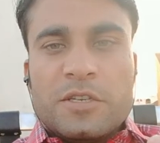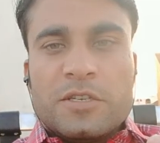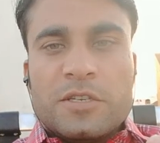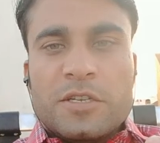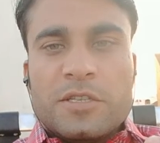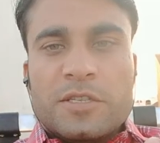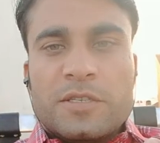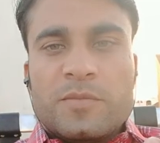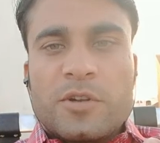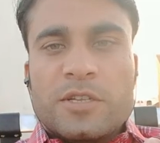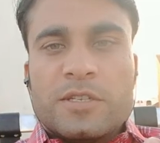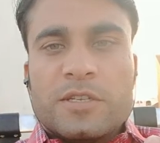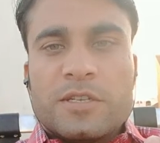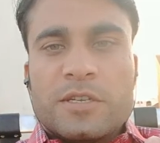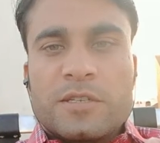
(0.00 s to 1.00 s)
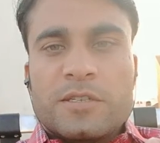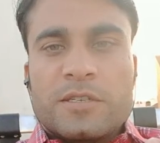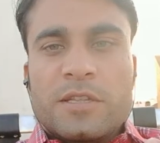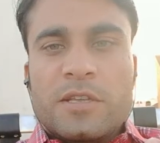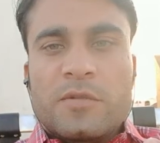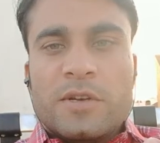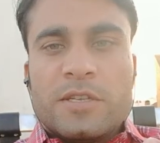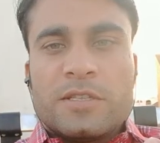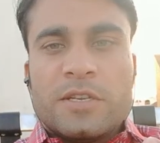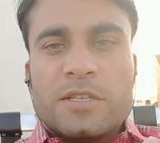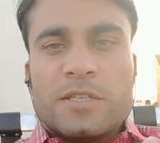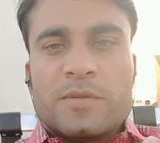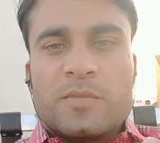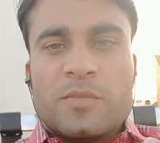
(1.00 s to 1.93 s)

tense, present continuous tense,